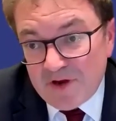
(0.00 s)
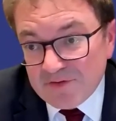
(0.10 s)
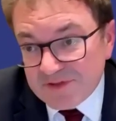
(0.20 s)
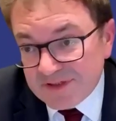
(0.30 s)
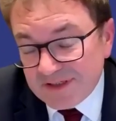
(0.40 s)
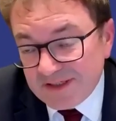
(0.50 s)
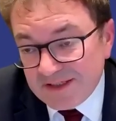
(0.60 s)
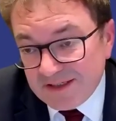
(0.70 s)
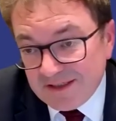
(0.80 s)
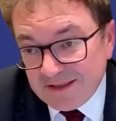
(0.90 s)
remote
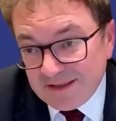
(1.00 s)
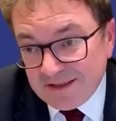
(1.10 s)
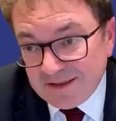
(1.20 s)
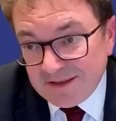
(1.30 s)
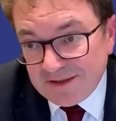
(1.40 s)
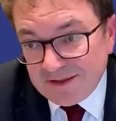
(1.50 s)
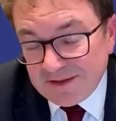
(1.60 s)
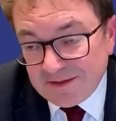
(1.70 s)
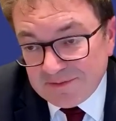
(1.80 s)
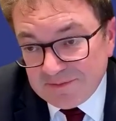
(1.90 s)

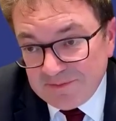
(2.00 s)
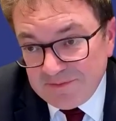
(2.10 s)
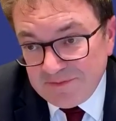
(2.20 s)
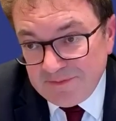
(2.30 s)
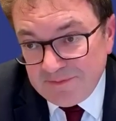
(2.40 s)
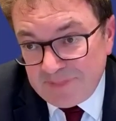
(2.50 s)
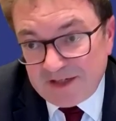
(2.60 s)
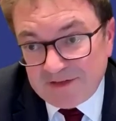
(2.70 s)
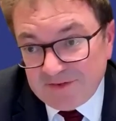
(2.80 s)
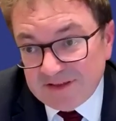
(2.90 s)
benefit
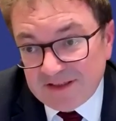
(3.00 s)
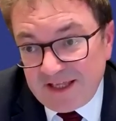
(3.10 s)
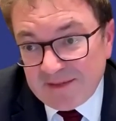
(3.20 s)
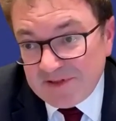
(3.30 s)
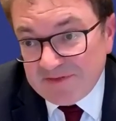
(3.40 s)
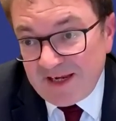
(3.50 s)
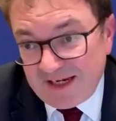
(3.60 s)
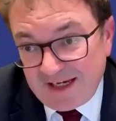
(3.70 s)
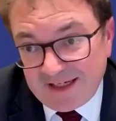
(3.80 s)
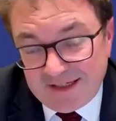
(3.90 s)
to them, if
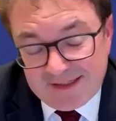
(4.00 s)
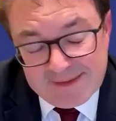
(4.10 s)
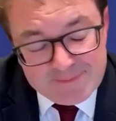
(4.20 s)
any.